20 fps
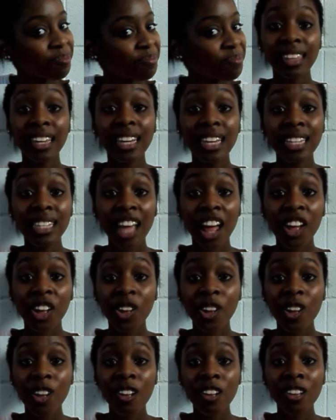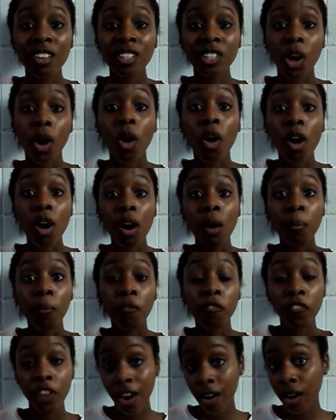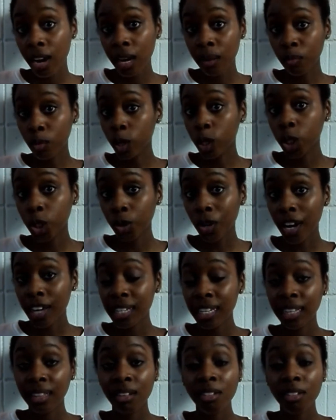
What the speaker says: These alcohols are very moisturizing.